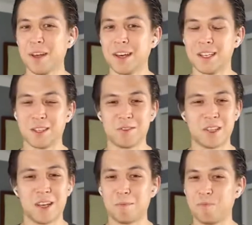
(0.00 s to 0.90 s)
And as I've
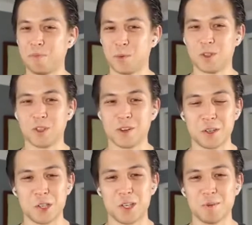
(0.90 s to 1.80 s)
said, I'm
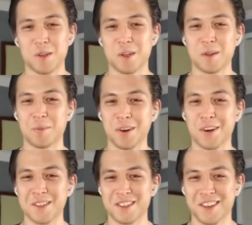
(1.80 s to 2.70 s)
reserving judgment on the
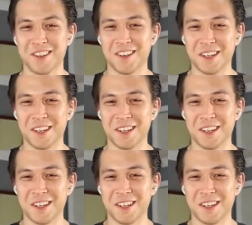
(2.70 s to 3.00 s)
Berhalter